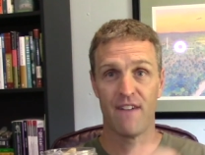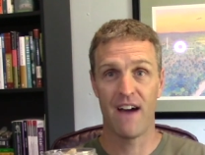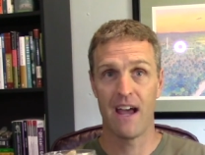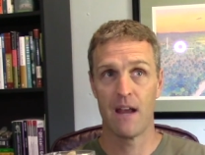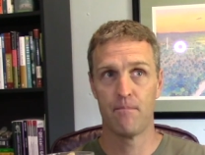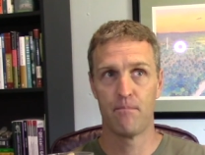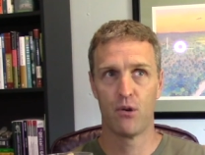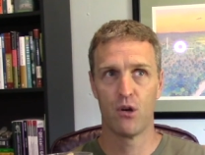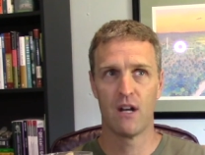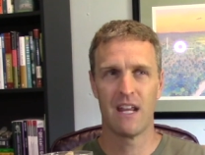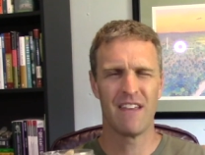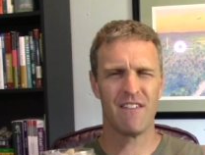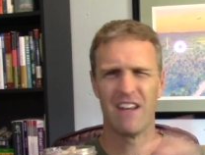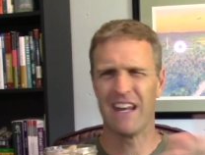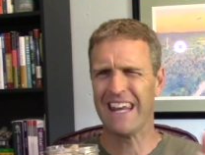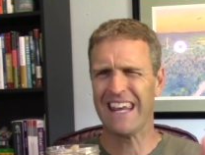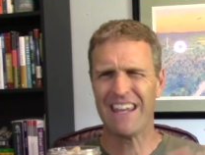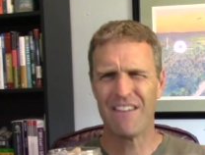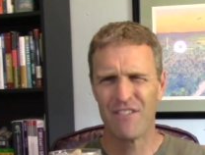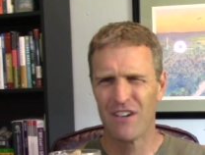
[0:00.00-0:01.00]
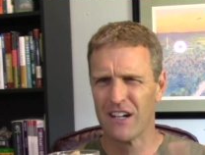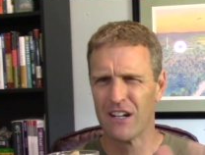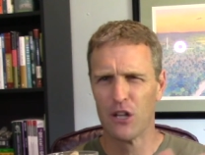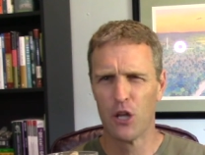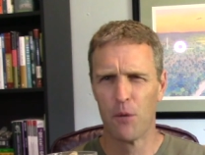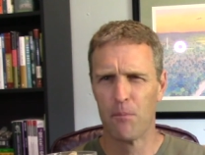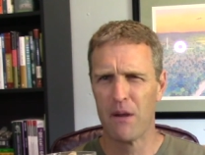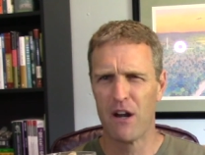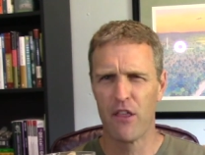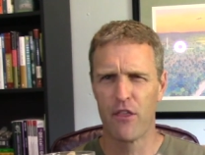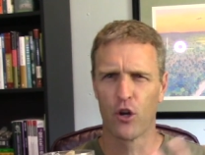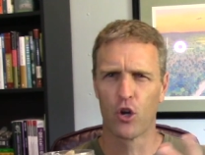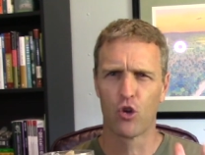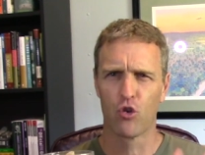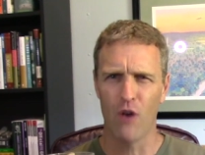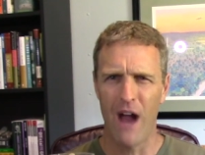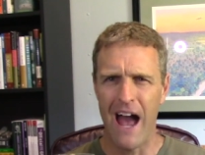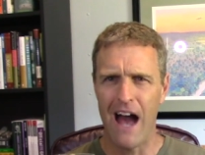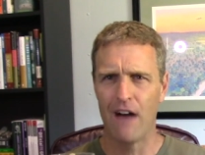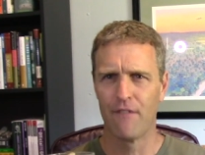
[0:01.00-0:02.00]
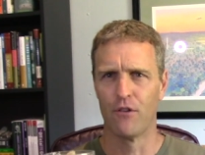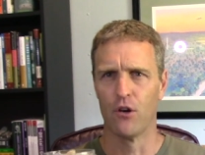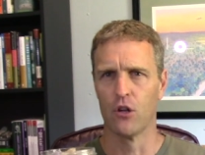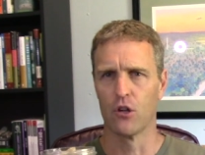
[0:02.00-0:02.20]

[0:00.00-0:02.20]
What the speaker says: I had put even a little bit of the gravel